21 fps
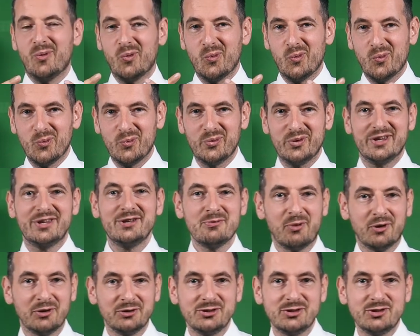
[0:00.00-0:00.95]
We
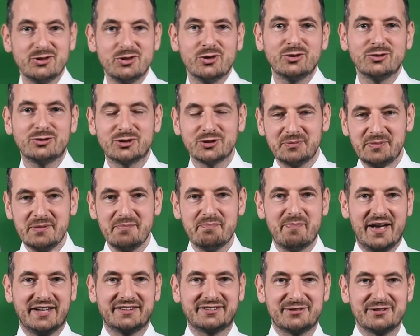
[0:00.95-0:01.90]
want you to be
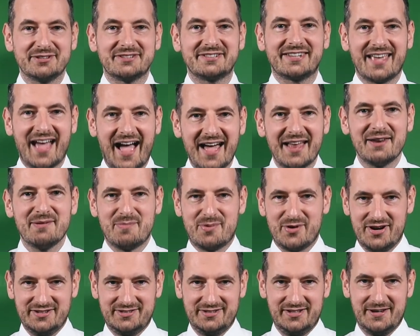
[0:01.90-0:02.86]
better at
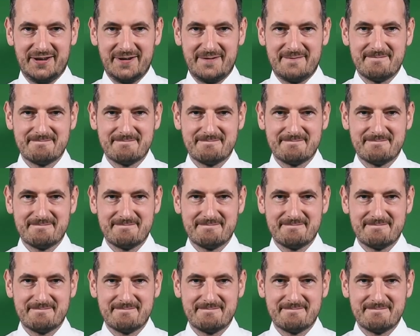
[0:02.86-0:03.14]
calibrating.